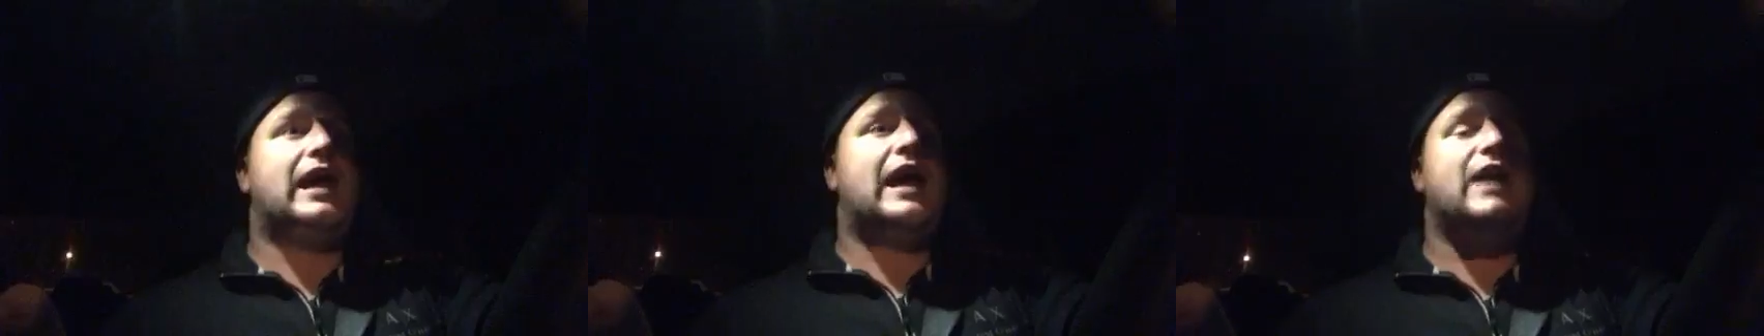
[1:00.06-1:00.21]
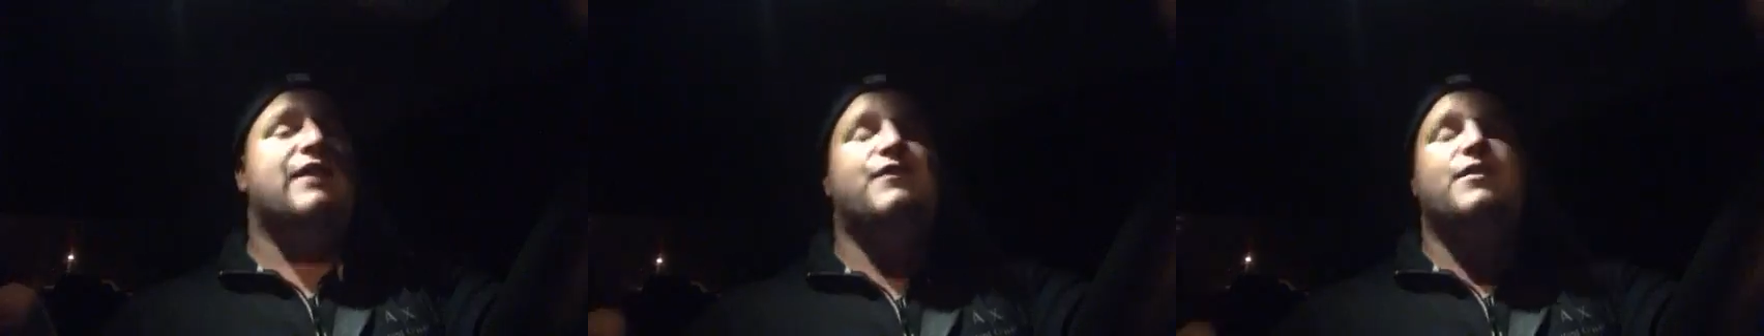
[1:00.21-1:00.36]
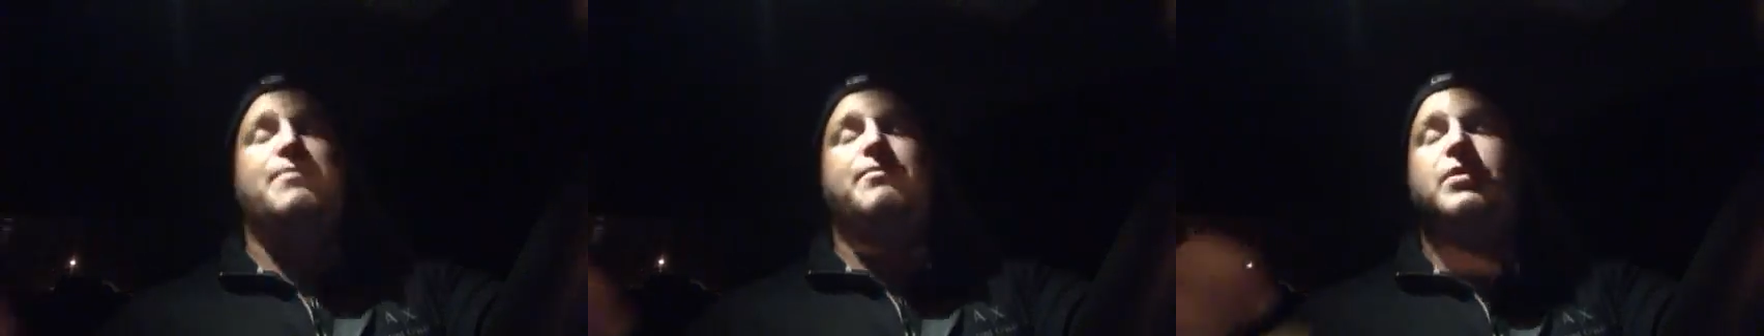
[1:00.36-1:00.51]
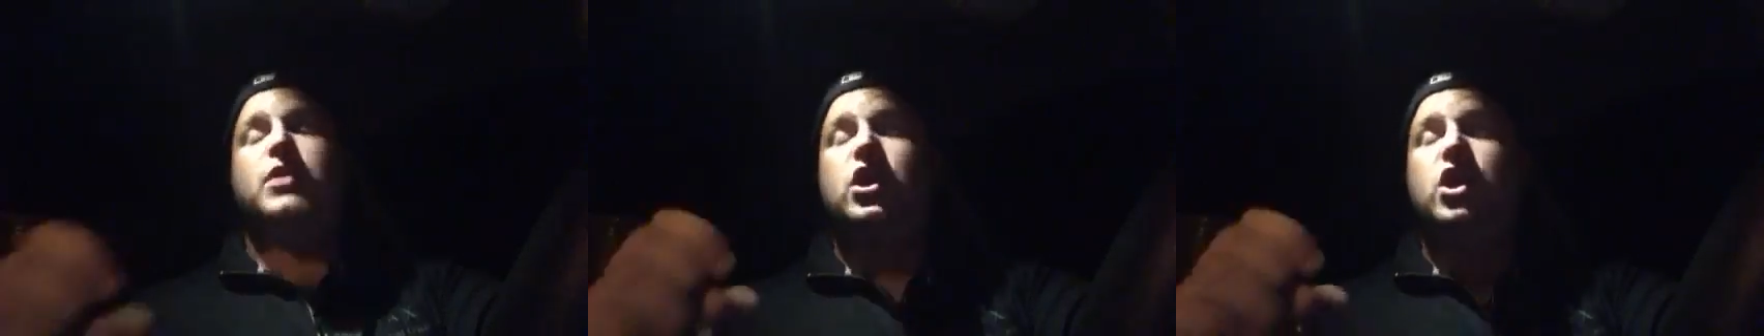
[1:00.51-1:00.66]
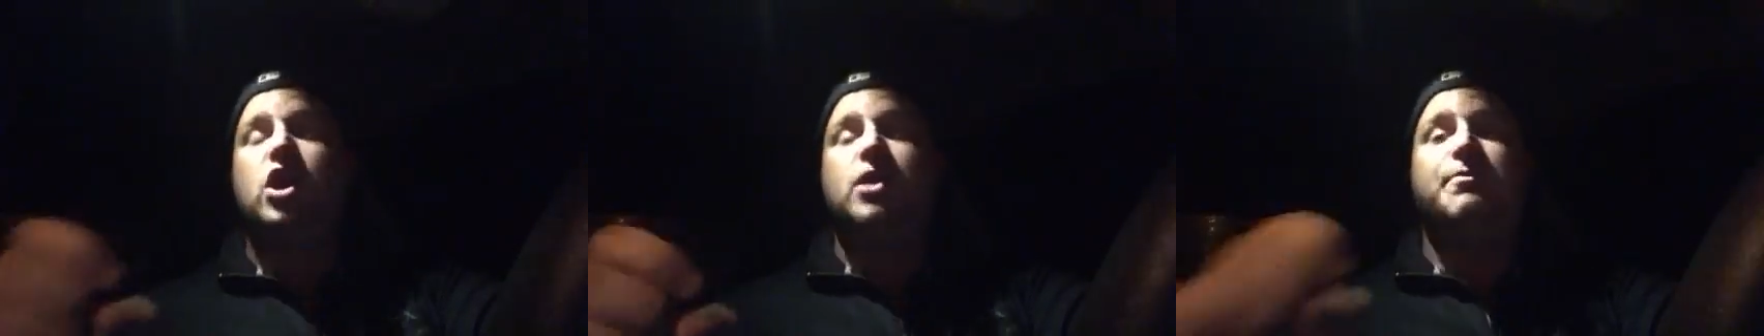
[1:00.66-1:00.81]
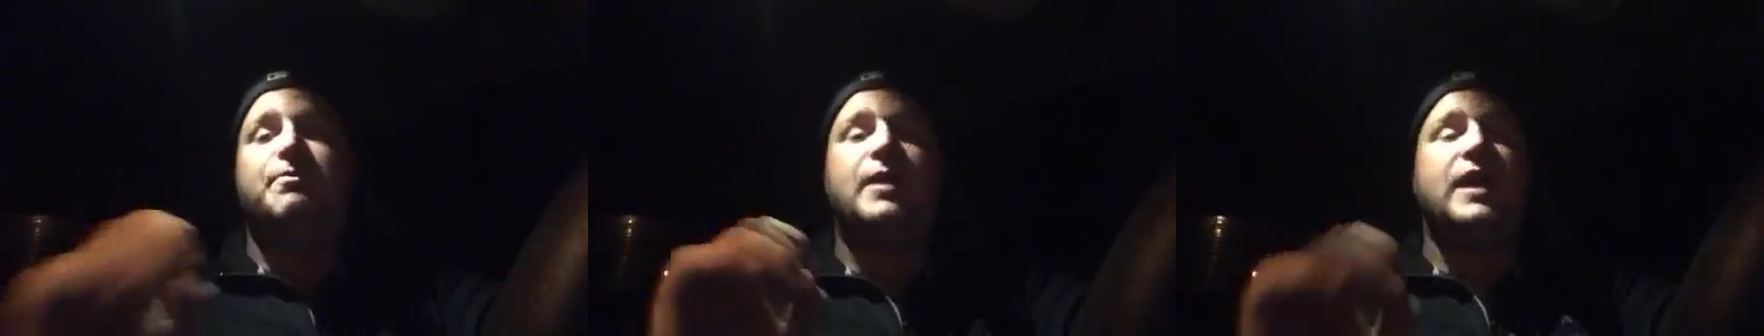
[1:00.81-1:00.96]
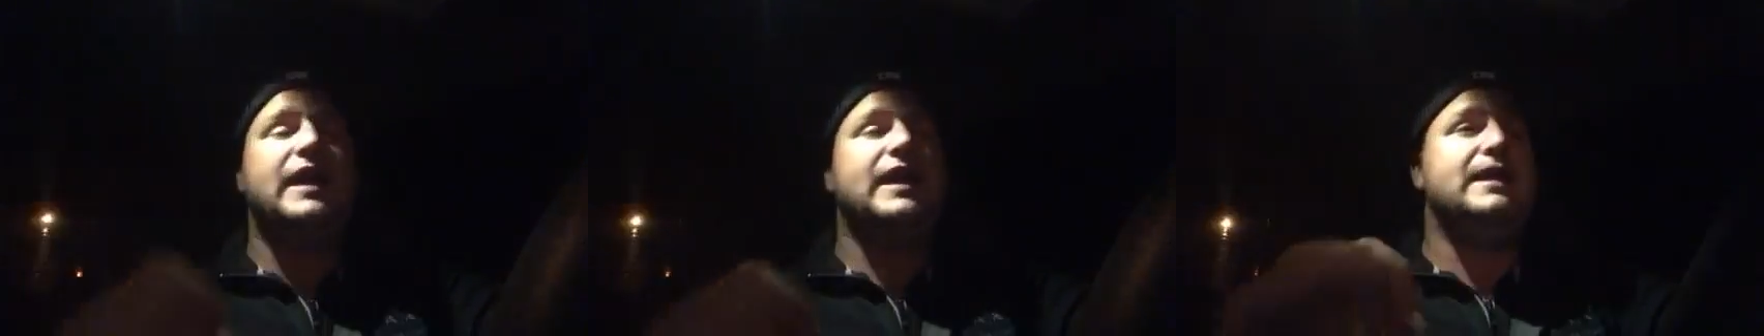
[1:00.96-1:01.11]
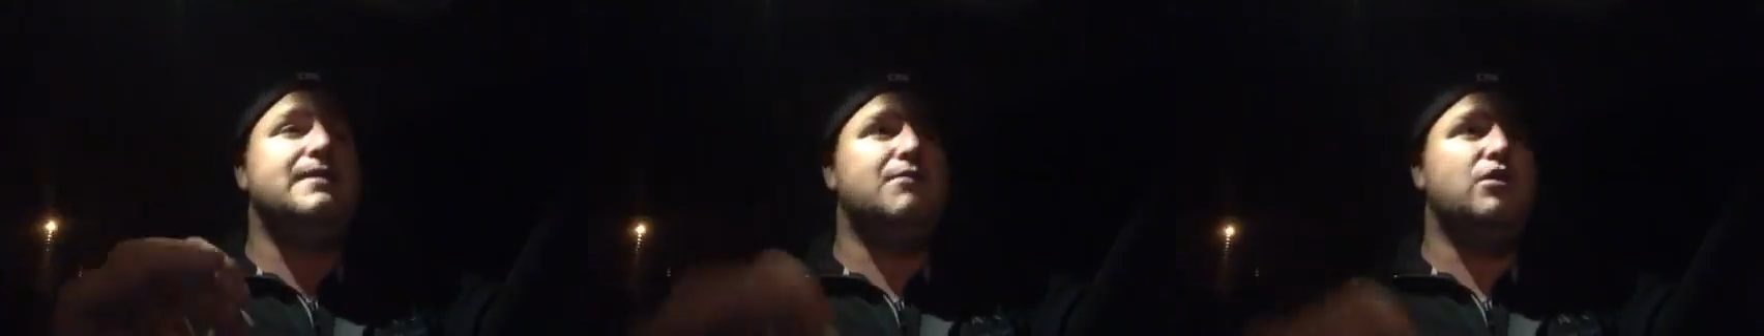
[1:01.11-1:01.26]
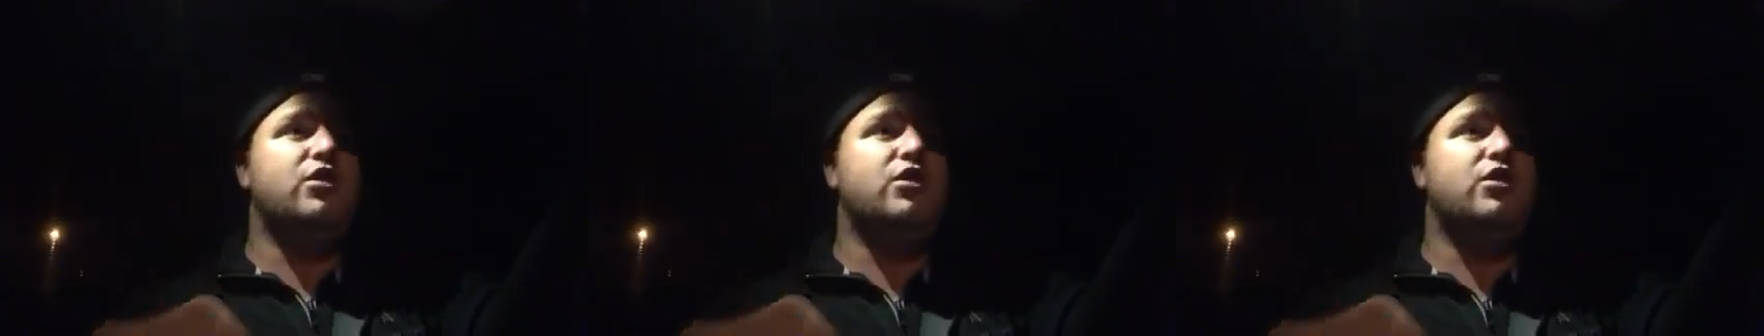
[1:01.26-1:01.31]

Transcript: out of a pure pity